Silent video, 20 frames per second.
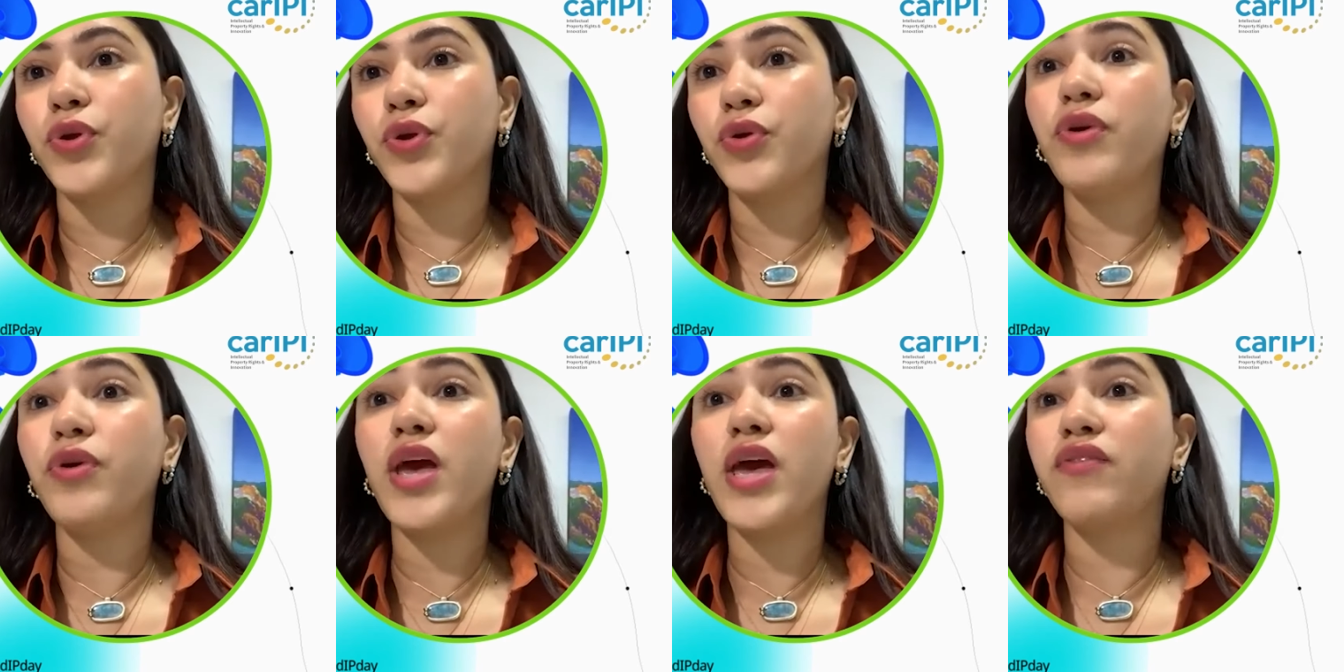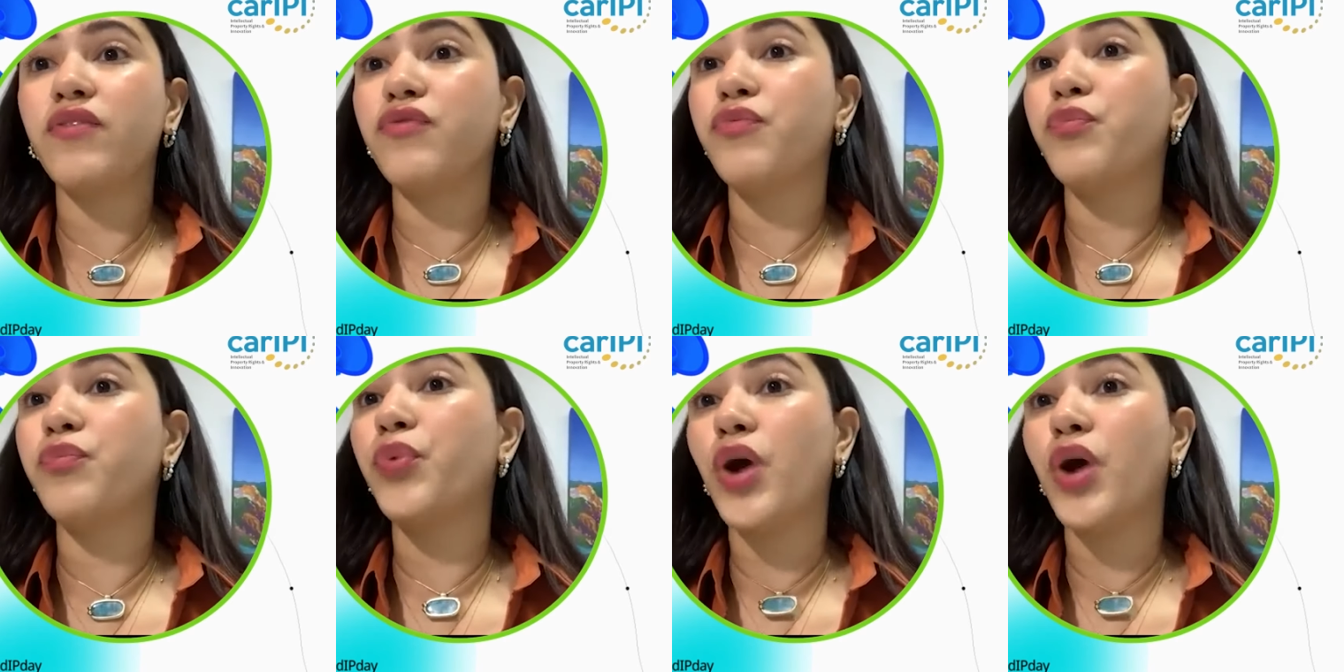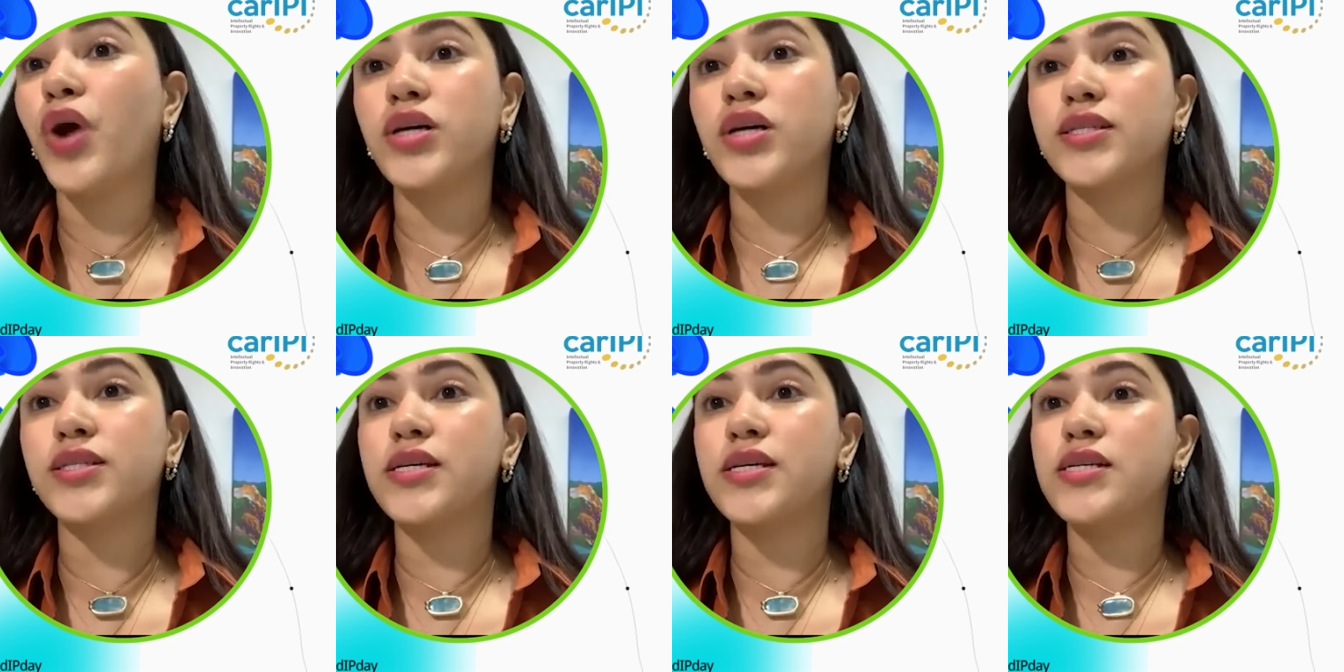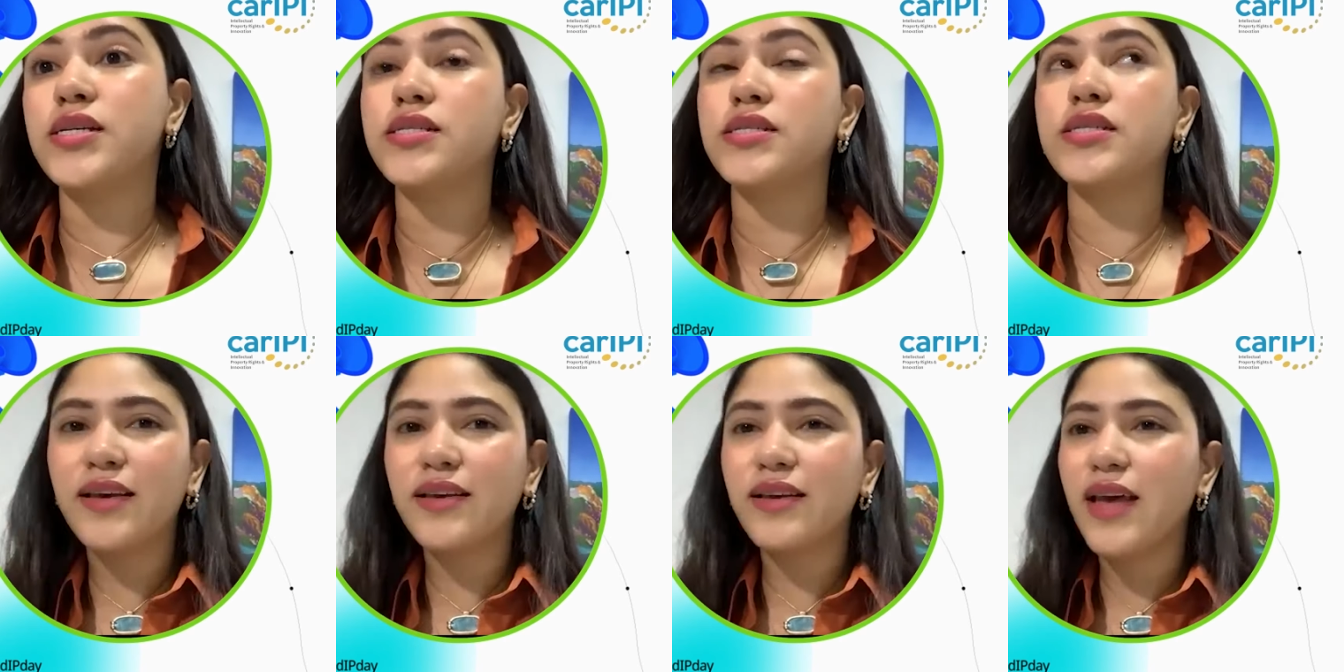creative
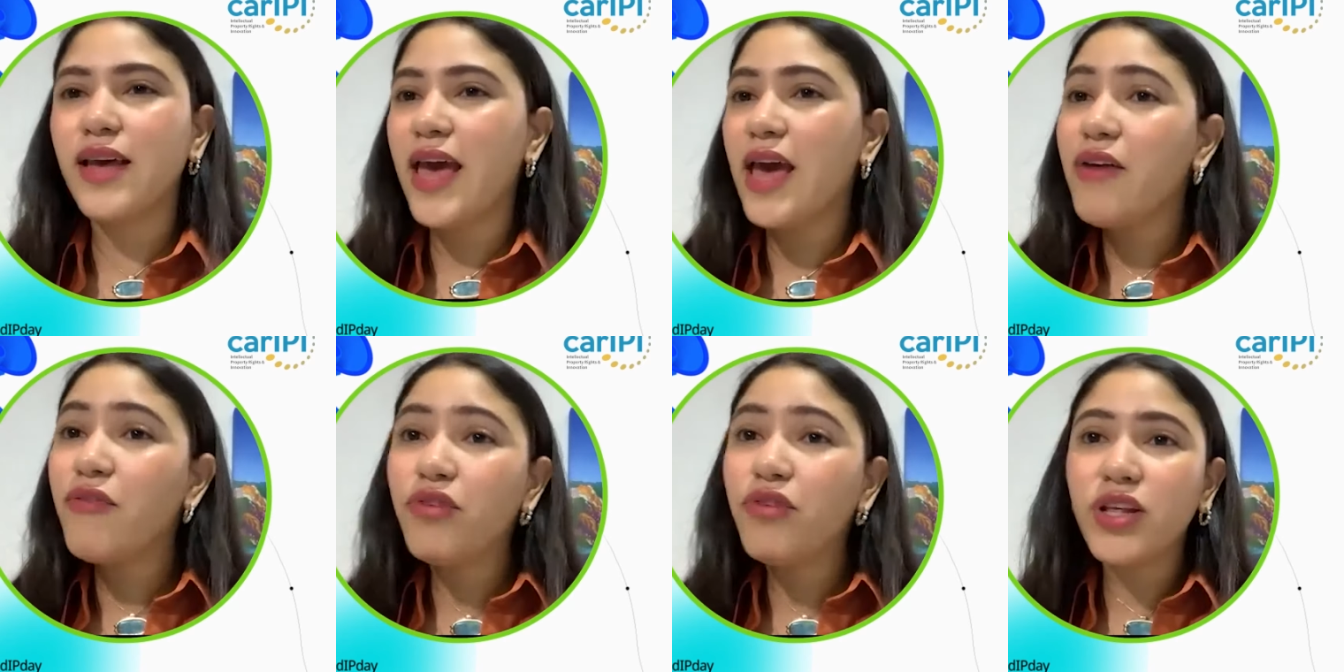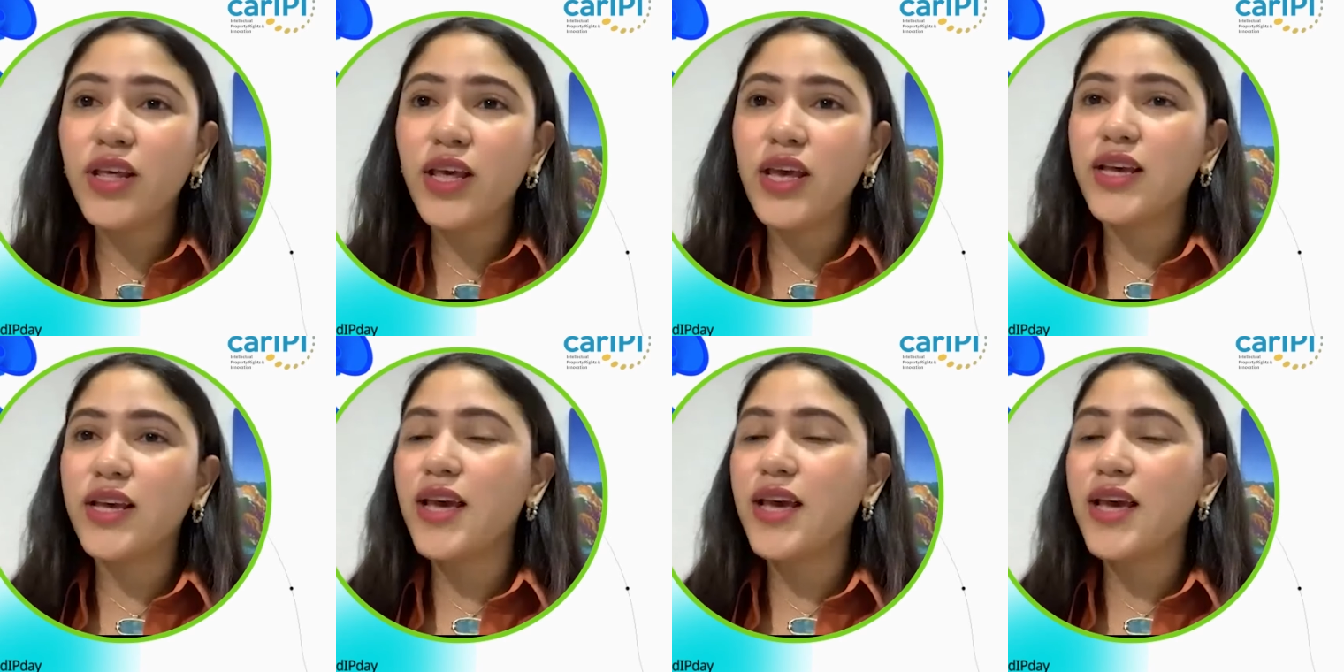process. Every